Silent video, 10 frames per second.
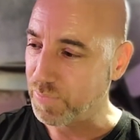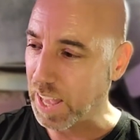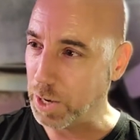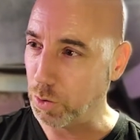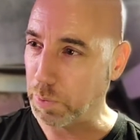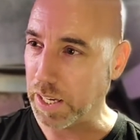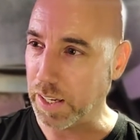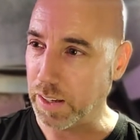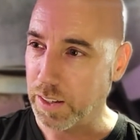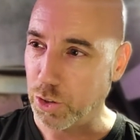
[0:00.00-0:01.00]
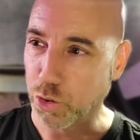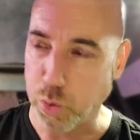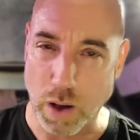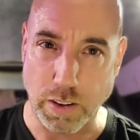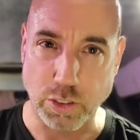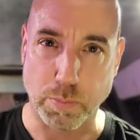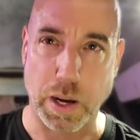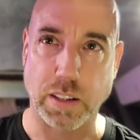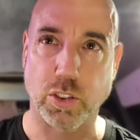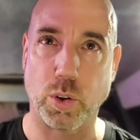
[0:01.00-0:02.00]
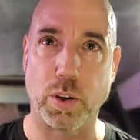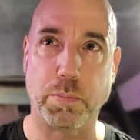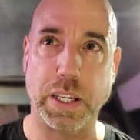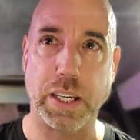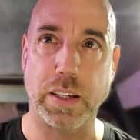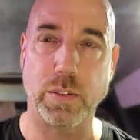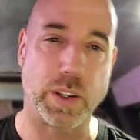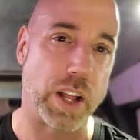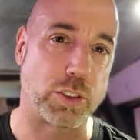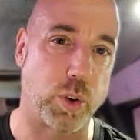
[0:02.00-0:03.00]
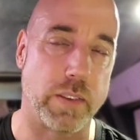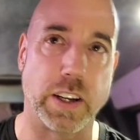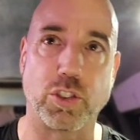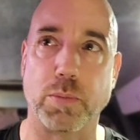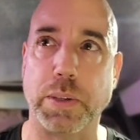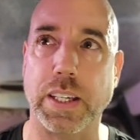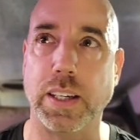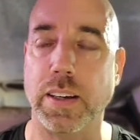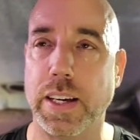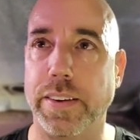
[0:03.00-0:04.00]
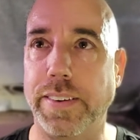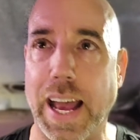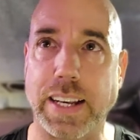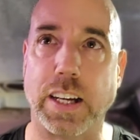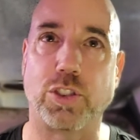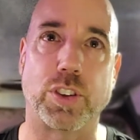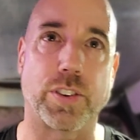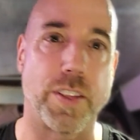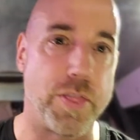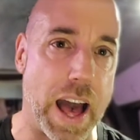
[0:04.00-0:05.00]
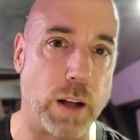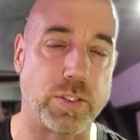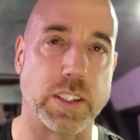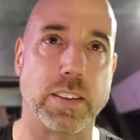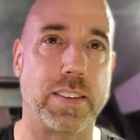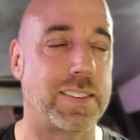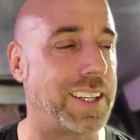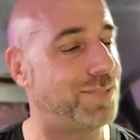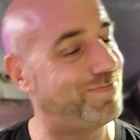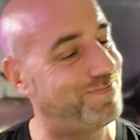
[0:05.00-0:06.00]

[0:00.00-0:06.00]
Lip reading: and it would be $1,200, or it'd be, well, not 1,200, it'd be 900 or 1,000. And it's like,